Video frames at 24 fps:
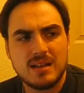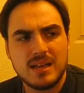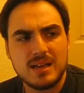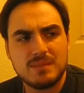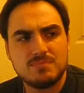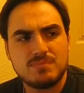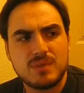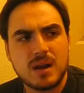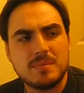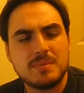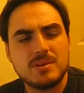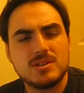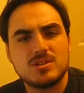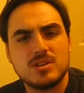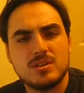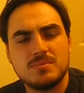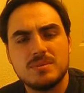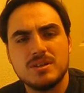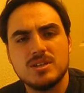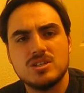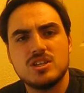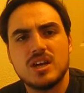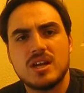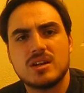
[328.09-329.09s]
I probably shouldn't
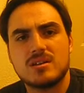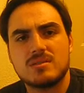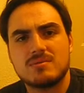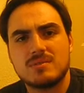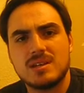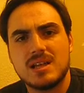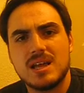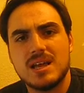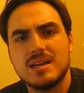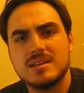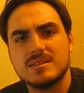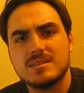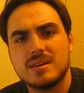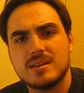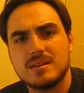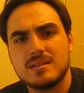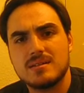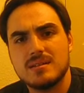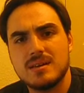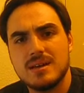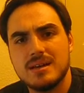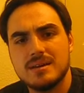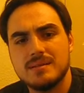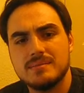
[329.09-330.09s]
be generalizing
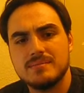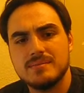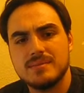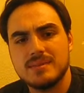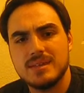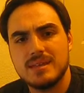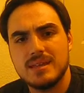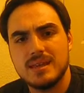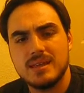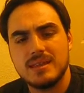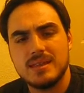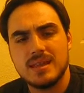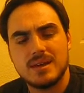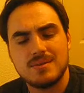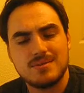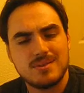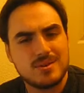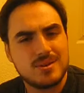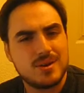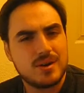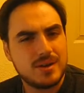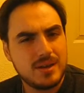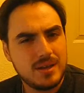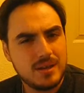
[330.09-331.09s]
in that
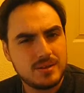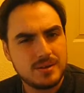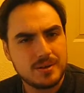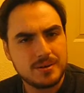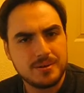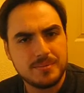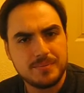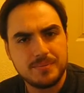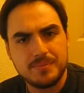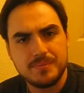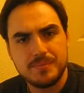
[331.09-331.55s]
regard either.